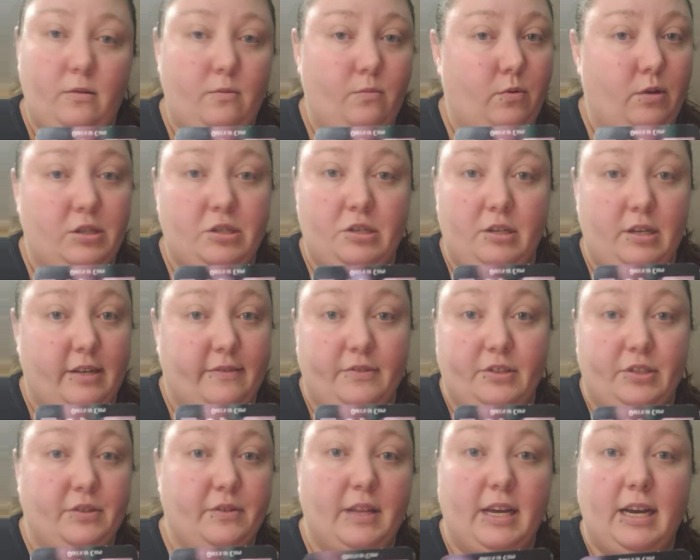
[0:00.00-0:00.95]
We should never
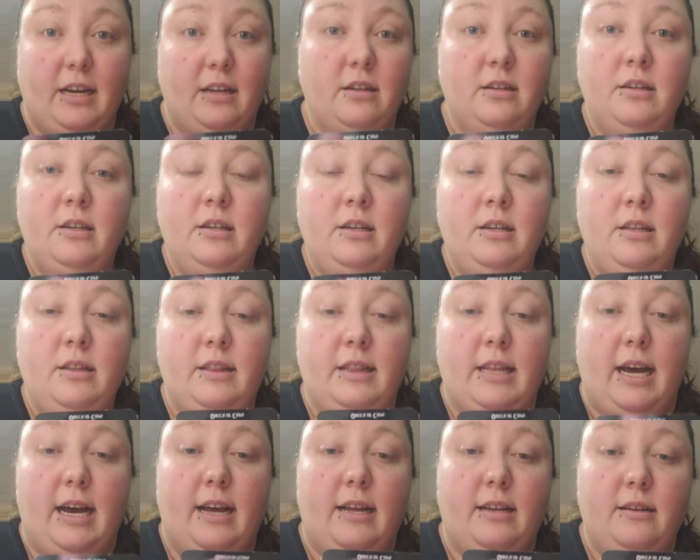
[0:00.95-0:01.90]
do that.
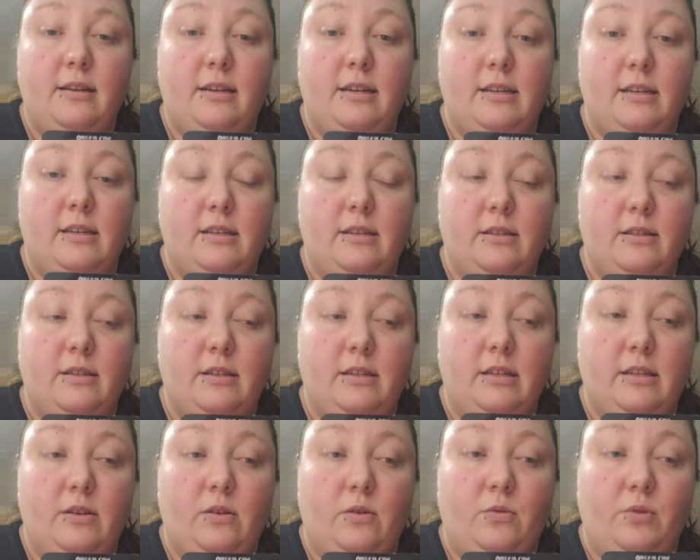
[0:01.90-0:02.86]
That
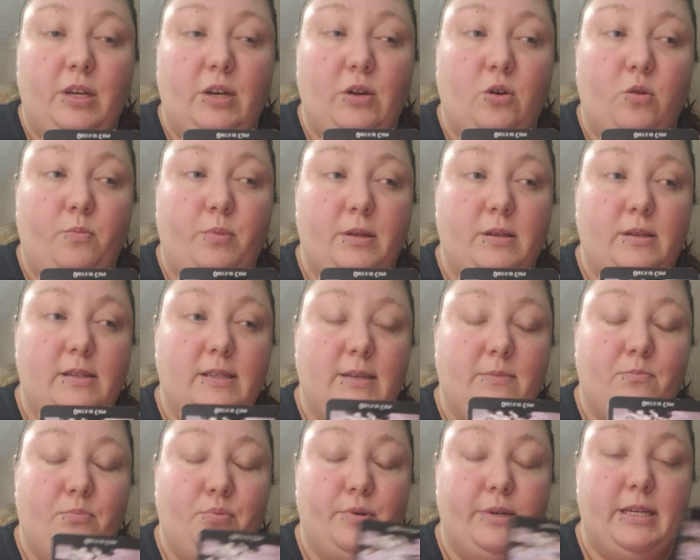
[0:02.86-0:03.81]
only opens
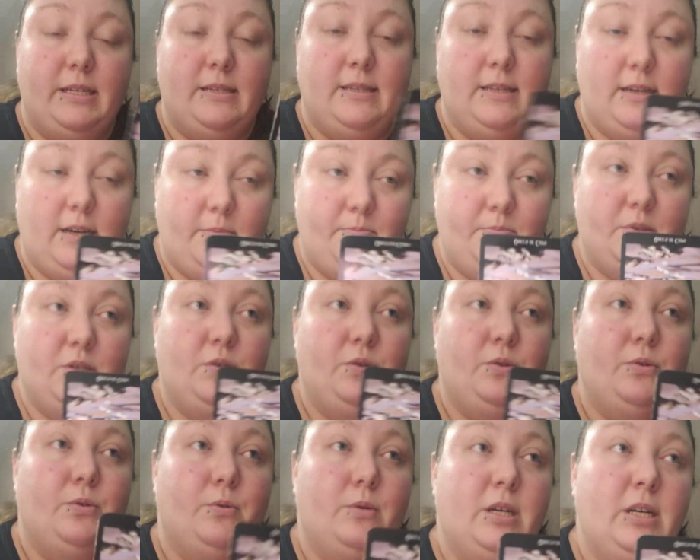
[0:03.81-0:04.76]
and breeds up
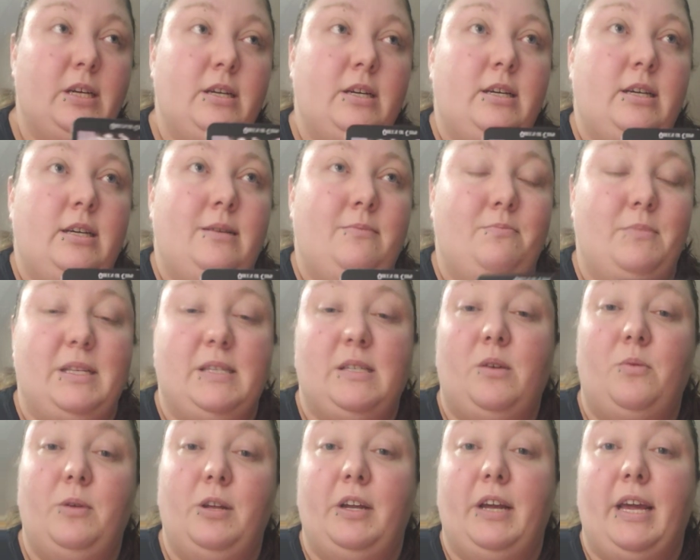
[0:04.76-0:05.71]
to
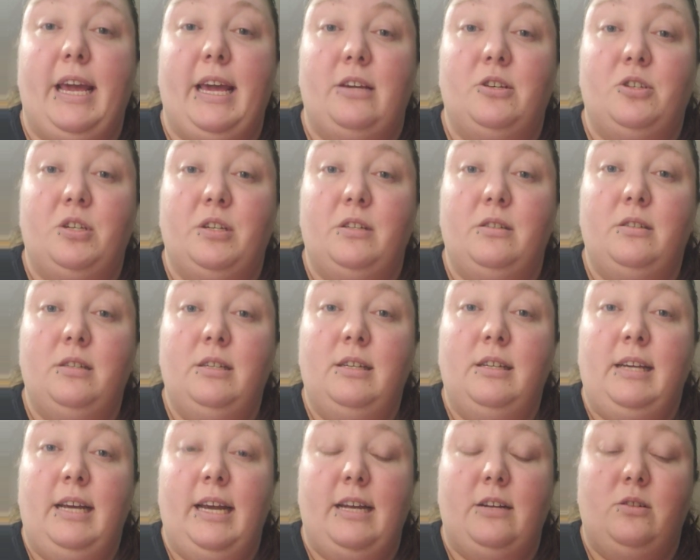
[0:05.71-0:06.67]
miscommunication.
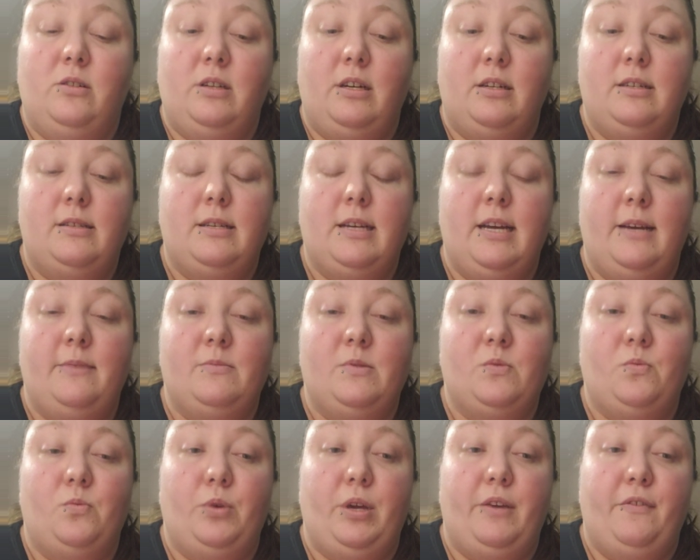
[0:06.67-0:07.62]
And a lot of
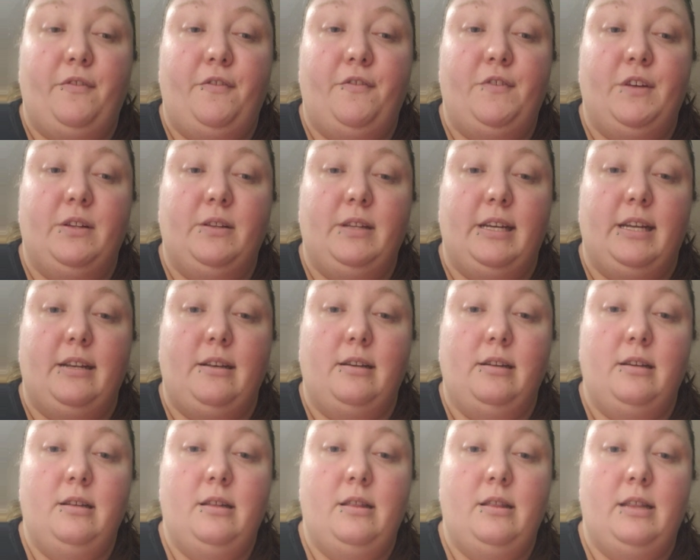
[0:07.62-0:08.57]
times we fill
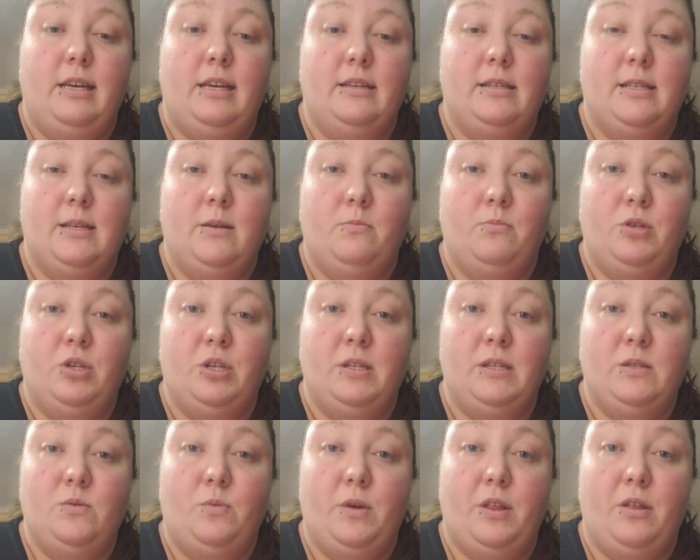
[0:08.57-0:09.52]
in the
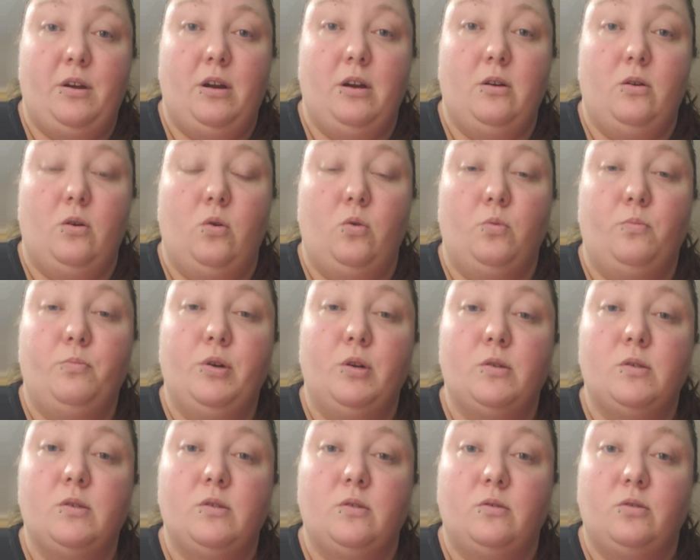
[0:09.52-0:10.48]
assumptions with our own
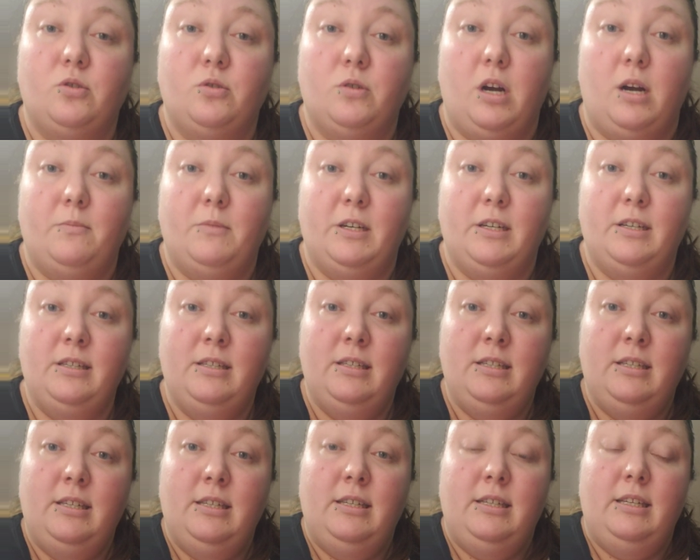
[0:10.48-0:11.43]
personal trauma
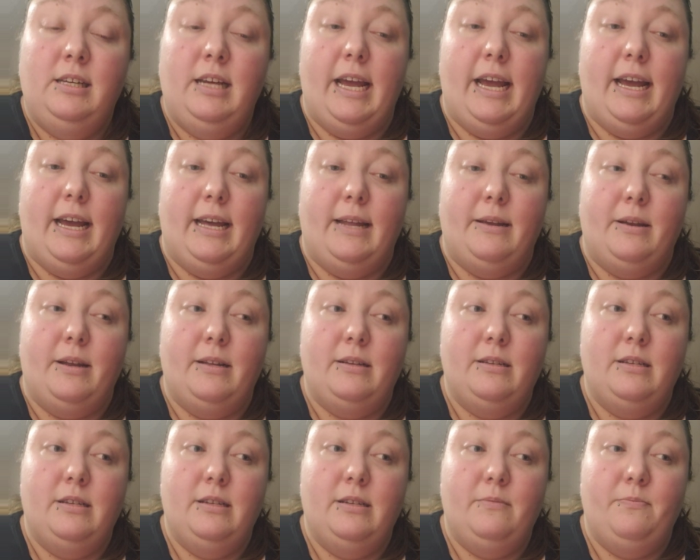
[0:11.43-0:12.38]
and
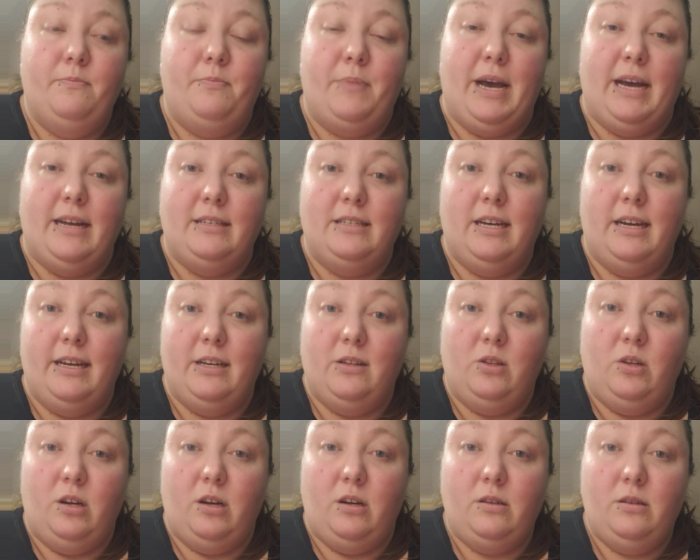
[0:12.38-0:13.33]
bad
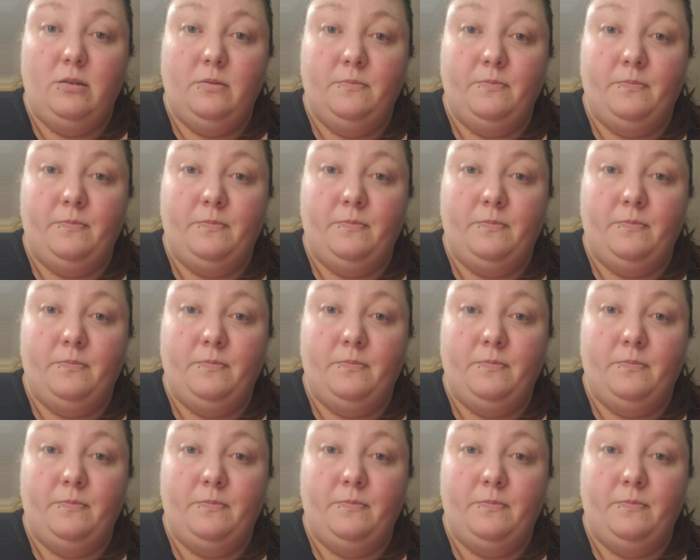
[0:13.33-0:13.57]
dialogue.